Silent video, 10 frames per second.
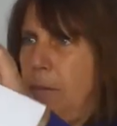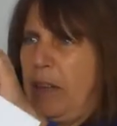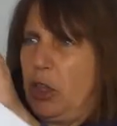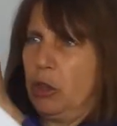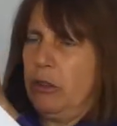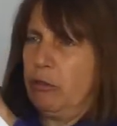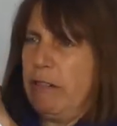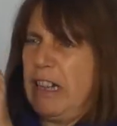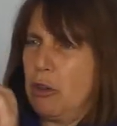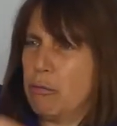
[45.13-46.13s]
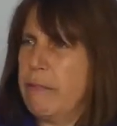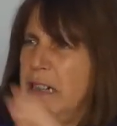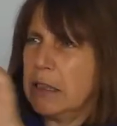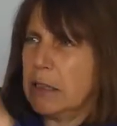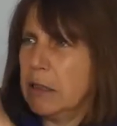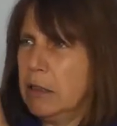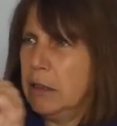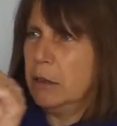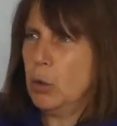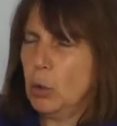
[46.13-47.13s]
Make sure it's really creased.
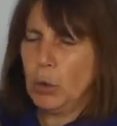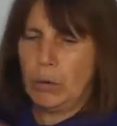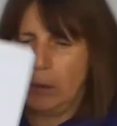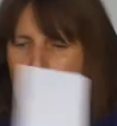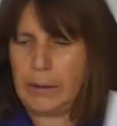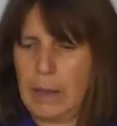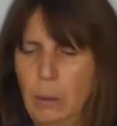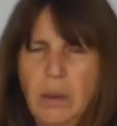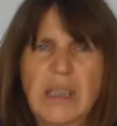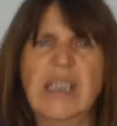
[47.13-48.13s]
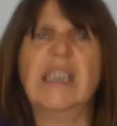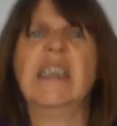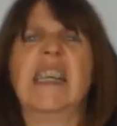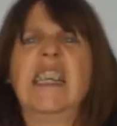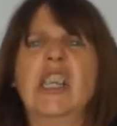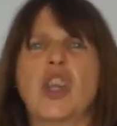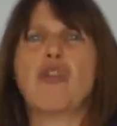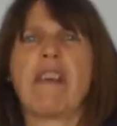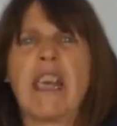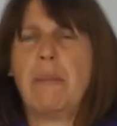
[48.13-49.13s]
Now, this is the
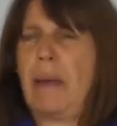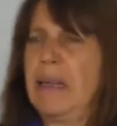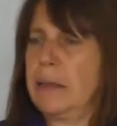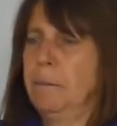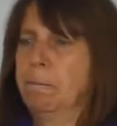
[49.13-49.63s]
tricky bit.